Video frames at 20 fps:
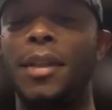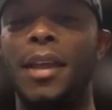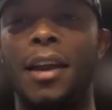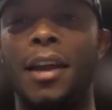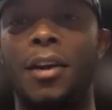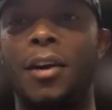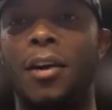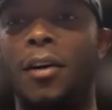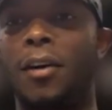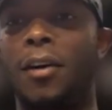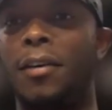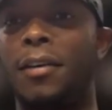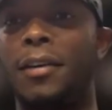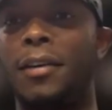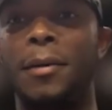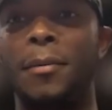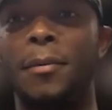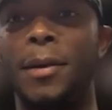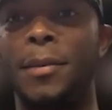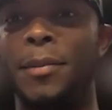that call
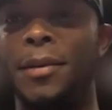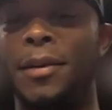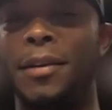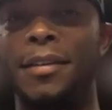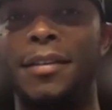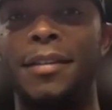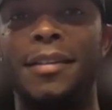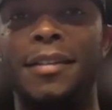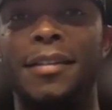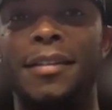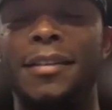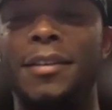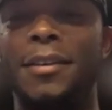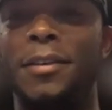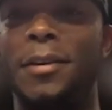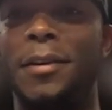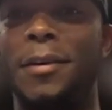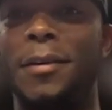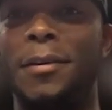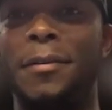i remember
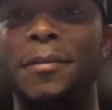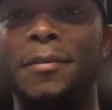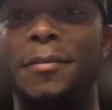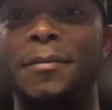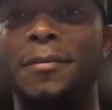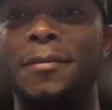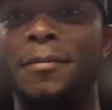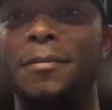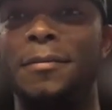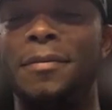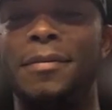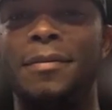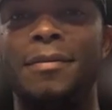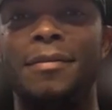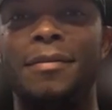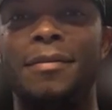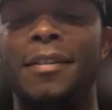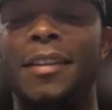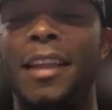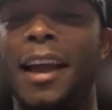you know
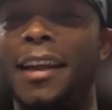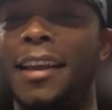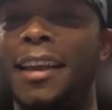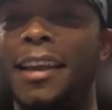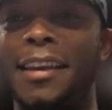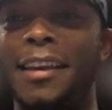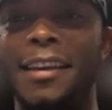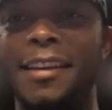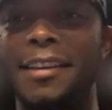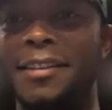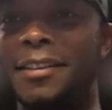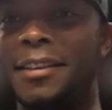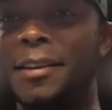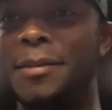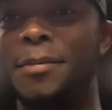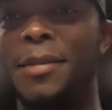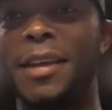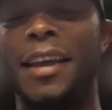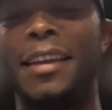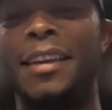not getting any
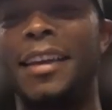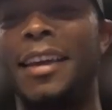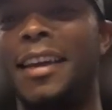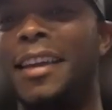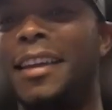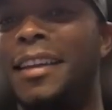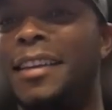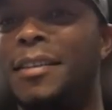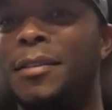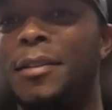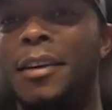sleep that night.